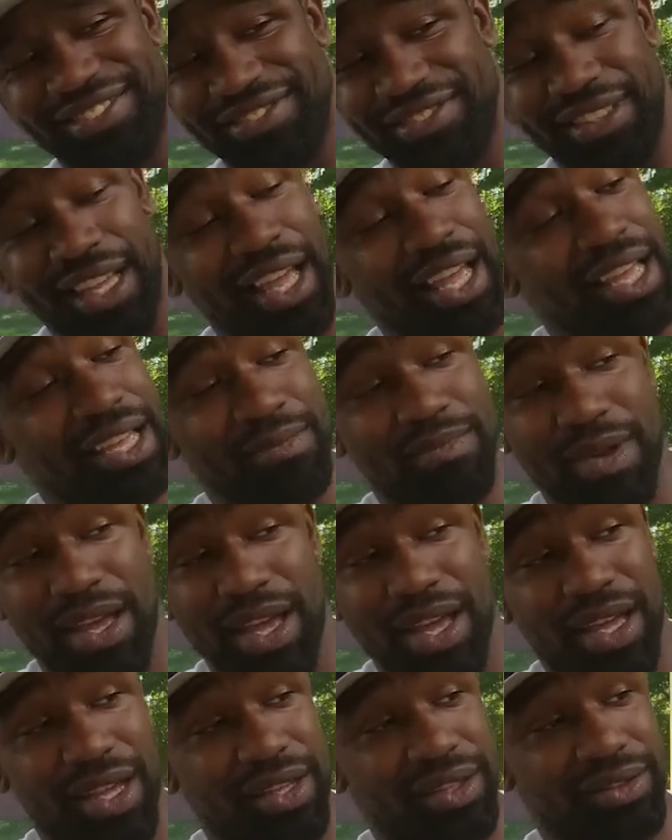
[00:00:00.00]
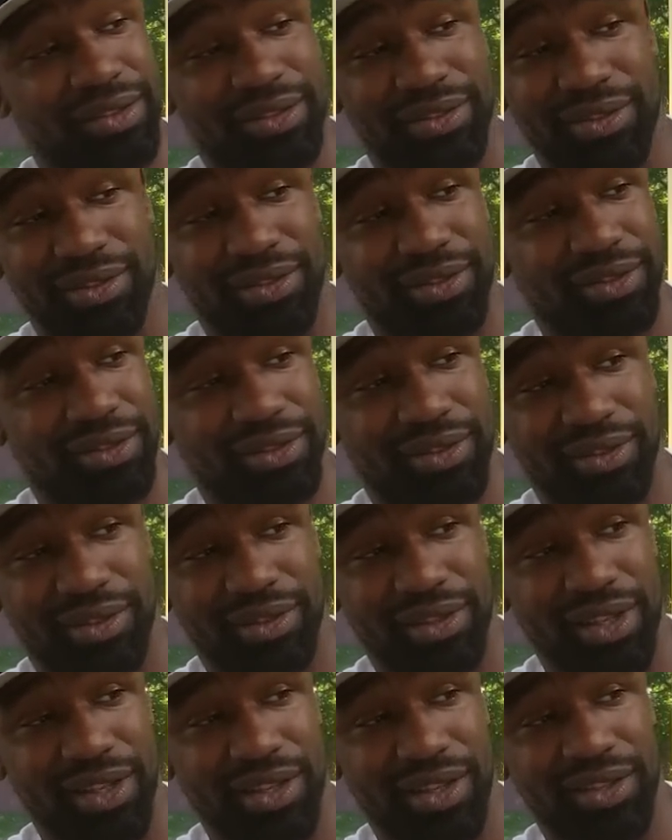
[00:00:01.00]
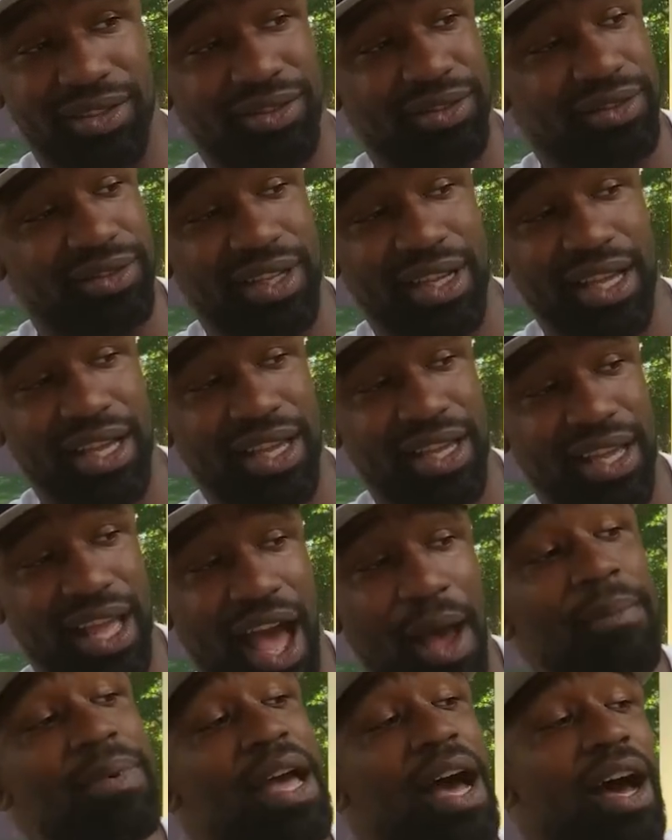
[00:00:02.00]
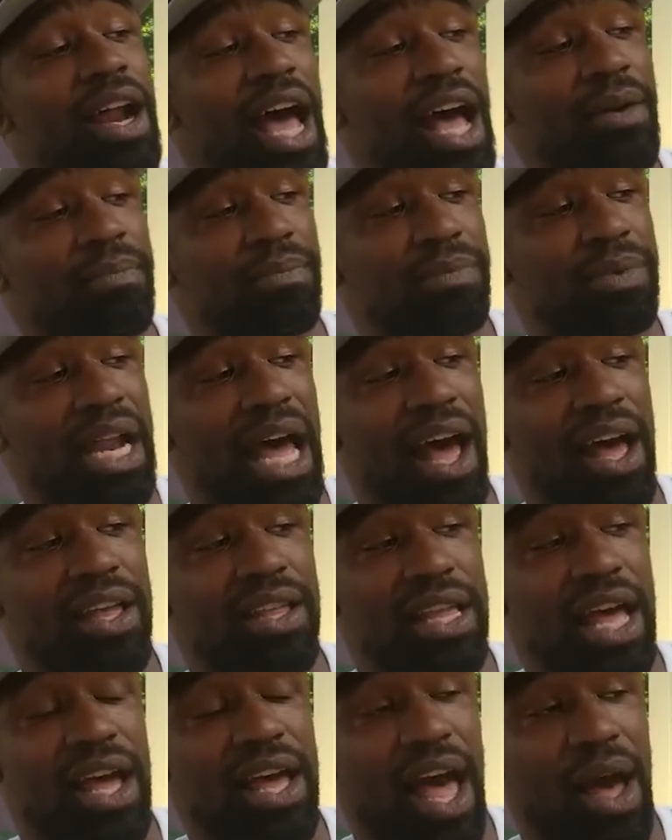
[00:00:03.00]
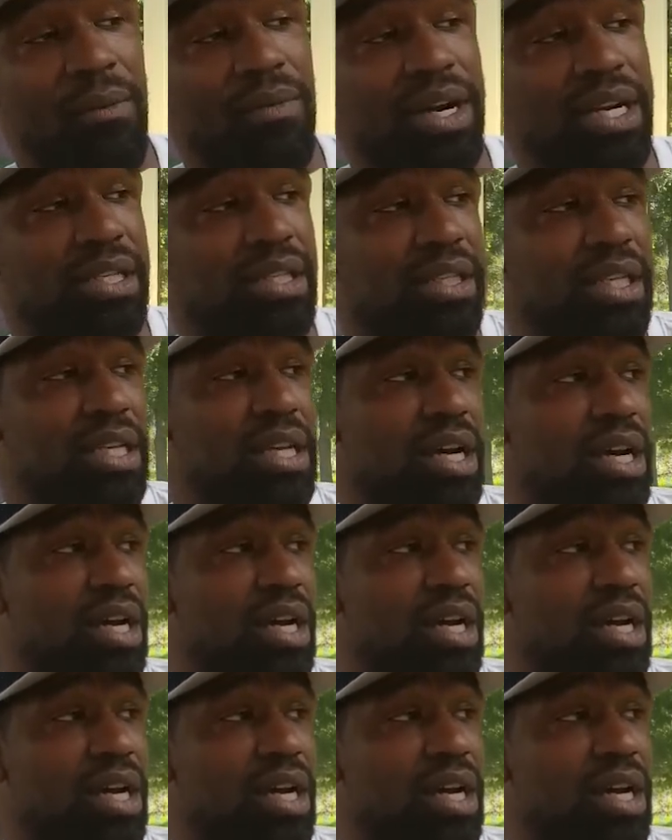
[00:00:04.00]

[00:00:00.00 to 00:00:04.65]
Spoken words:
Hey man. Hey, I'm be honest, I want to see.